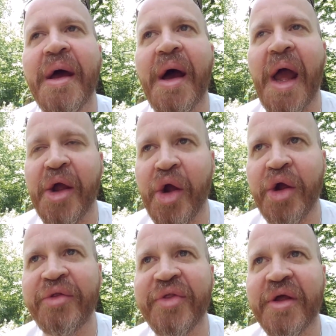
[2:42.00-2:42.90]
I
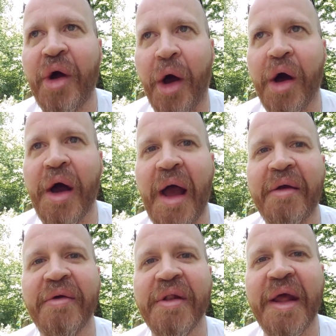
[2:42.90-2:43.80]
heard the caw,
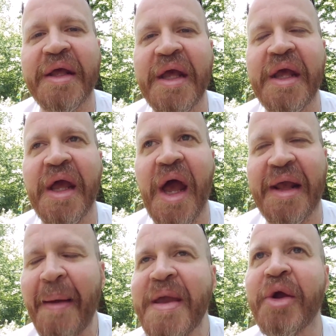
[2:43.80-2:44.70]
I
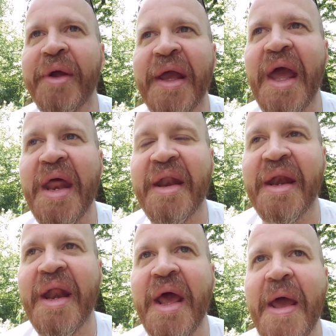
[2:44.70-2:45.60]
kept hearing it, and
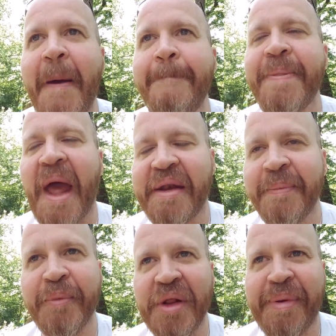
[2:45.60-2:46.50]
then I
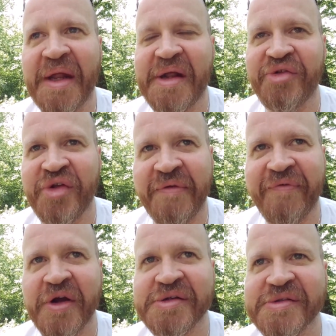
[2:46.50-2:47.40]
didn't really pay attention at
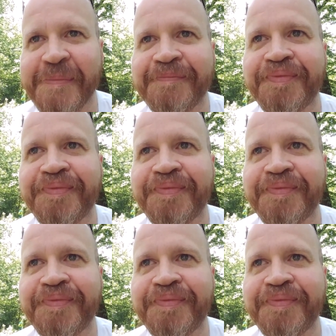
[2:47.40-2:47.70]
first.